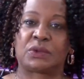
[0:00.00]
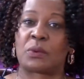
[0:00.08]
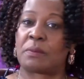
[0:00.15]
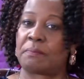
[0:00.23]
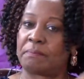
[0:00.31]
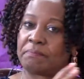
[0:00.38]

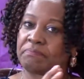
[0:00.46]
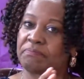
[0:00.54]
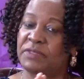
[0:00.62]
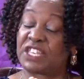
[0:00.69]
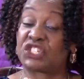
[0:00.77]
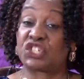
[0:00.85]
So
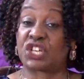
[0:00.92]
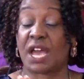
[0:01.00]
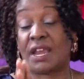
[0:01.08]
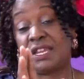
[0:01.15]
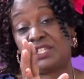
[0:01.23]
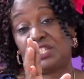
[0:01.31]
the
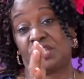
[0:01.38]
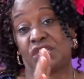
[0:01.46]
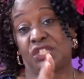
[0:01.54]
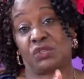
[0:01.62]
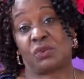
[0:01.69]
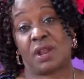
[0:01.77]
challenge
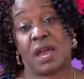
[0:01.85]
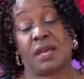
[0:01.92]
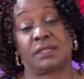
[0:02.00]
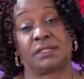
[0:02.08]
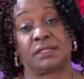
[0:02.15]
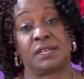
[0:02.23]
is on
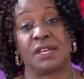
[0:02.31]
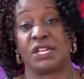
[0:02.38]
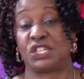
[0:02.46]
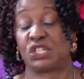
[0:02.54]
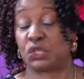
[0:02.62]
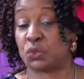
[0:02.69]
us
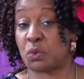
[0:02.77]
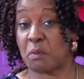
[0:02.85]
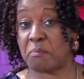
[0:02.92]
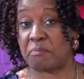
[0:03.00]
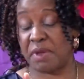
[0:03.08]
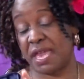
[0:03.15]
to
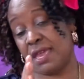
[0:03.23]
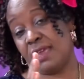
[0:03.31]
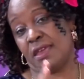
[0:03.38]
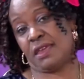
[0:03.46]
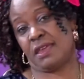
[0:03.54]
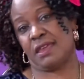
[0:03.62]
obey